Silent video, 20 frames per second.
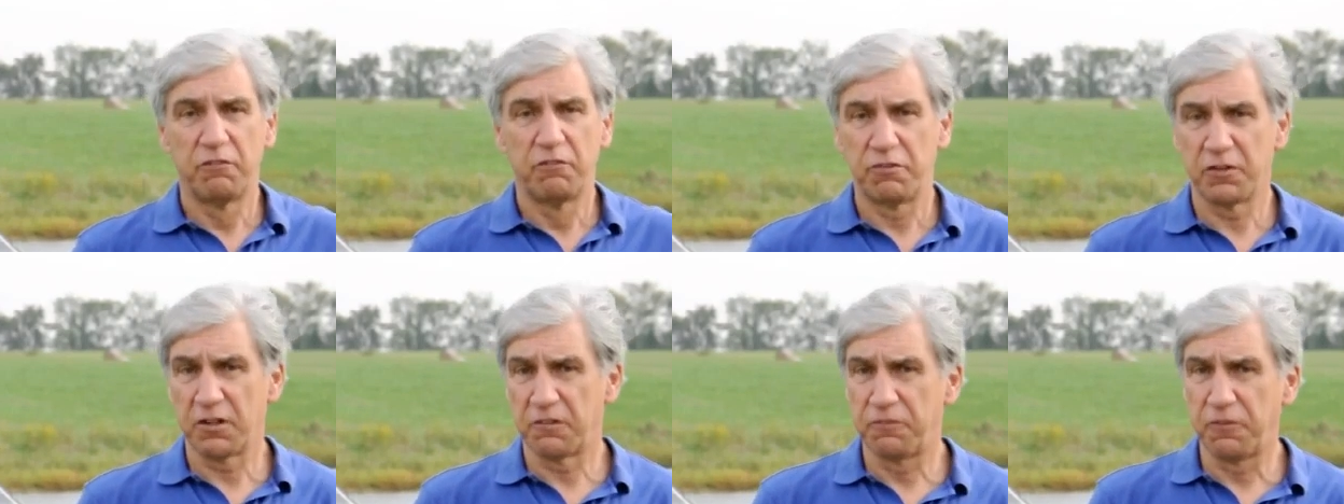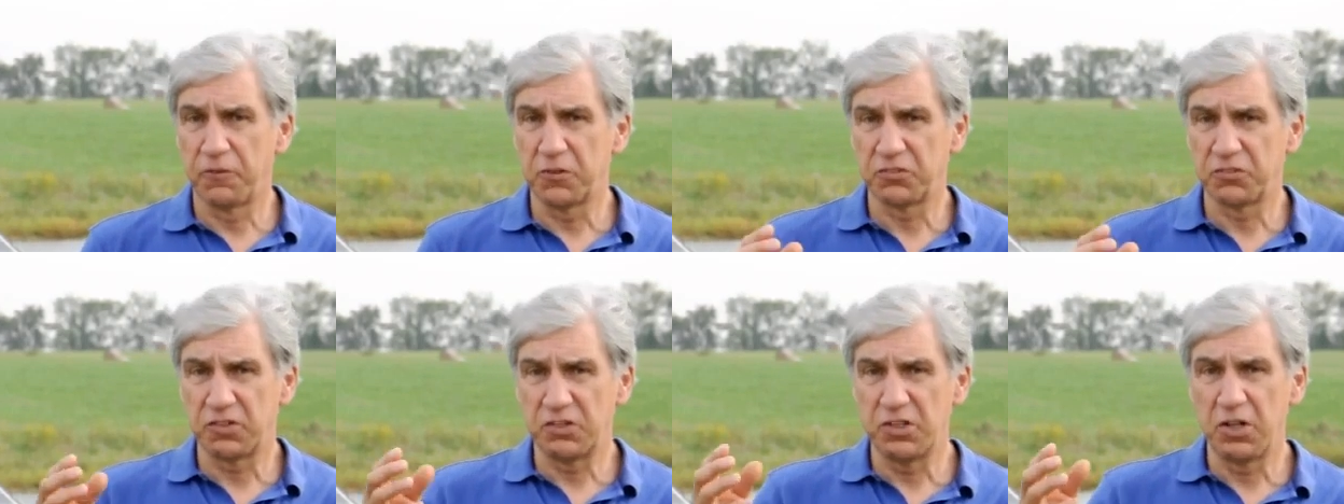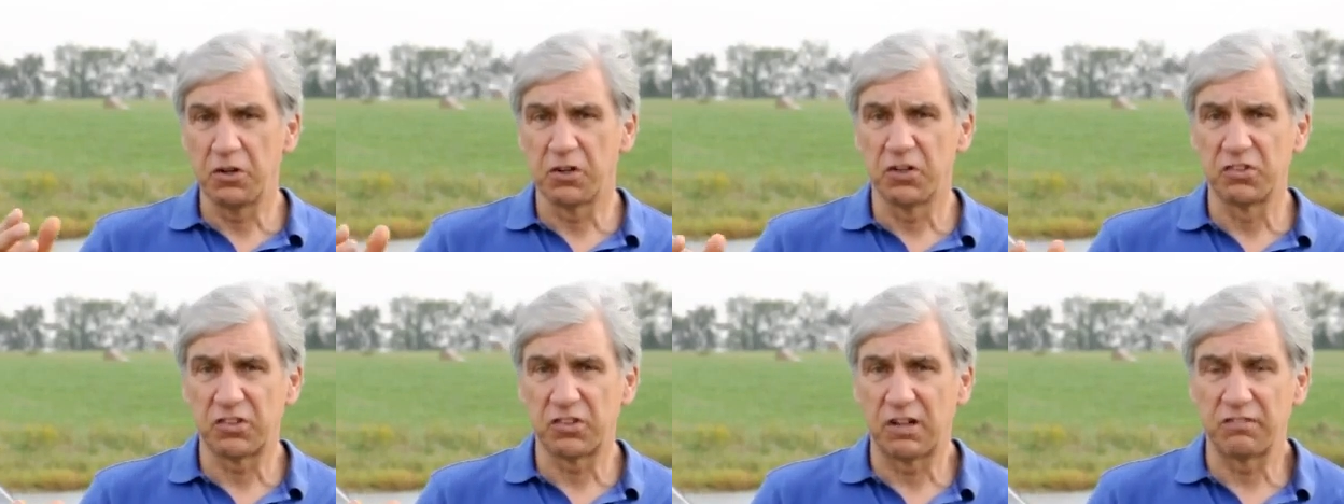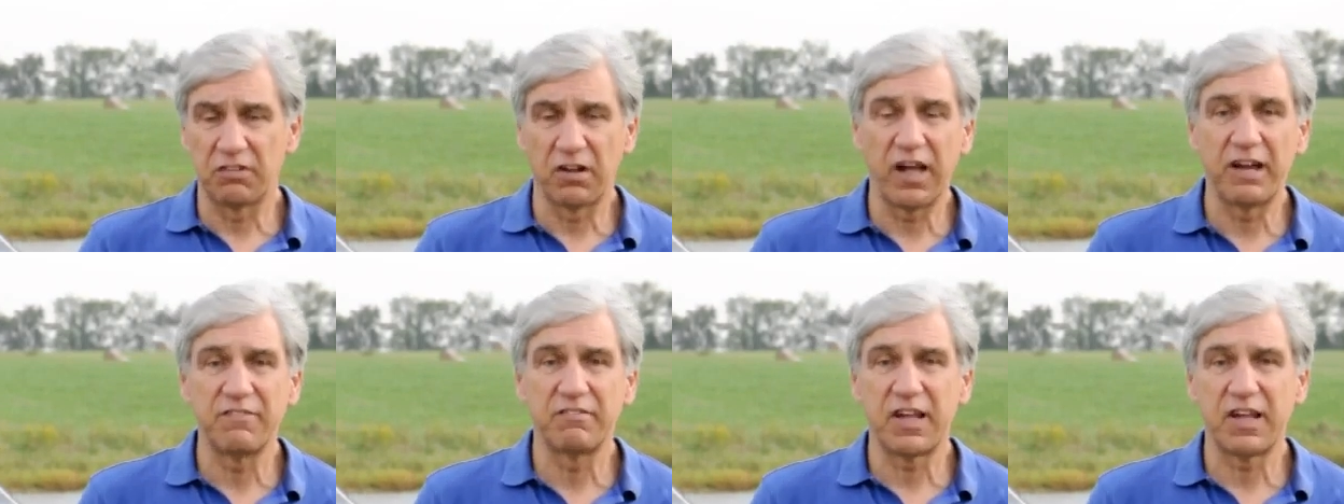for the first years of the
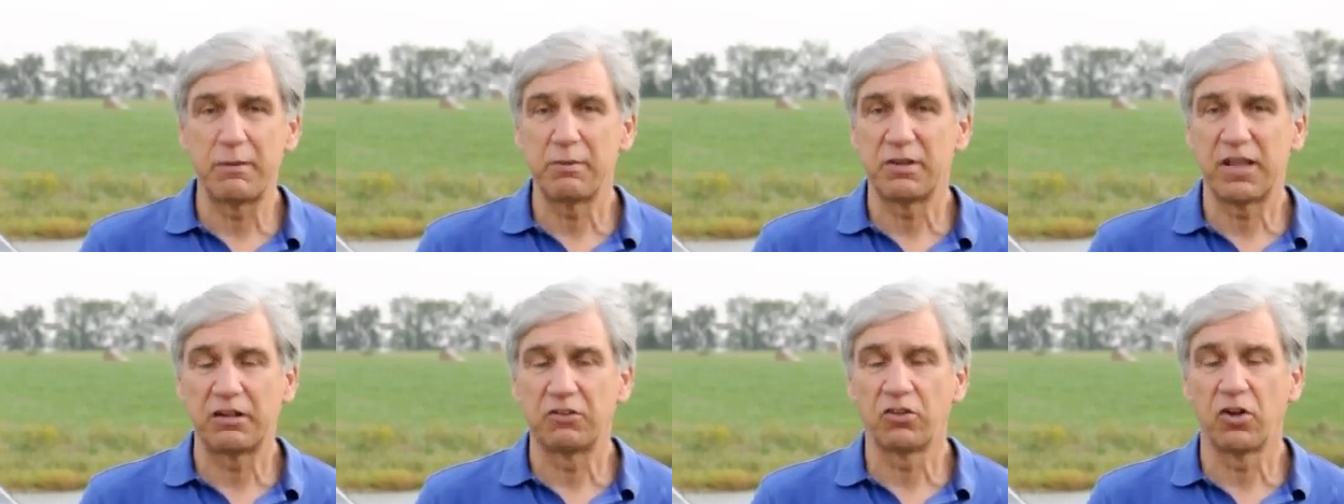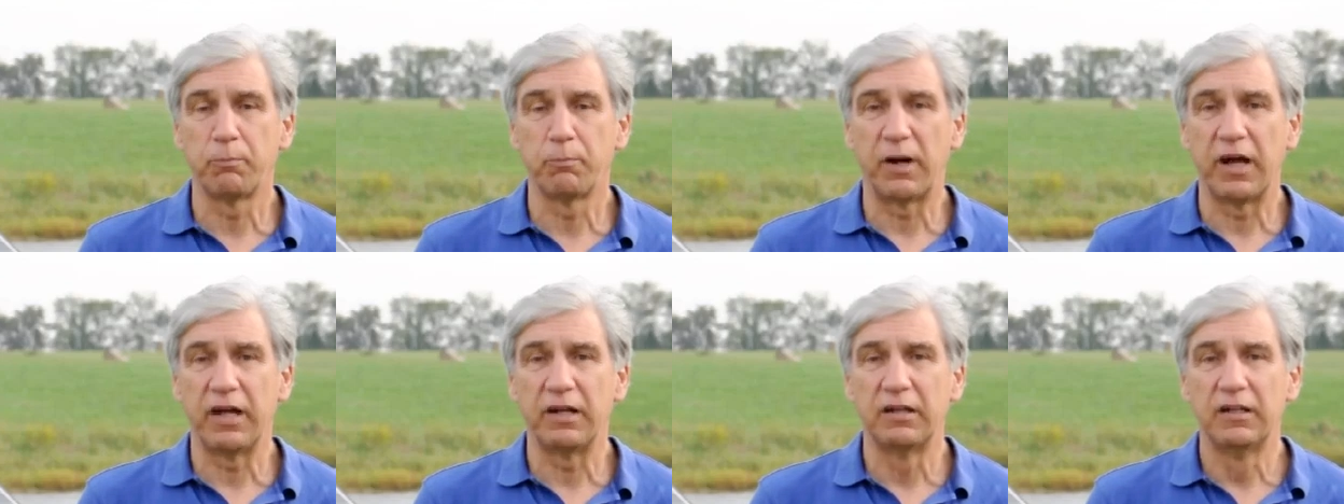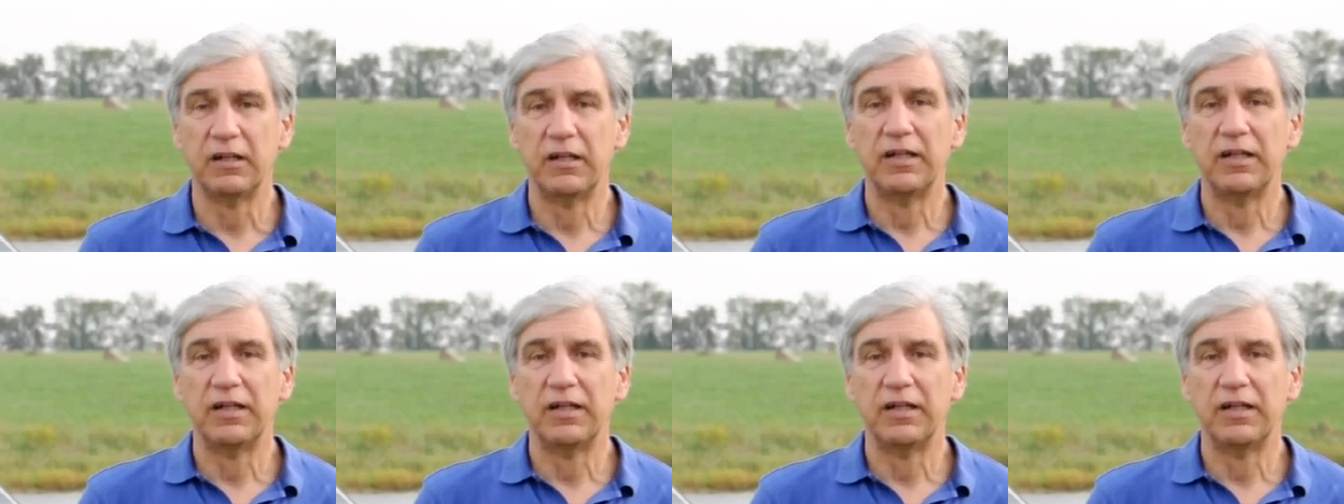lifetime of that turbine.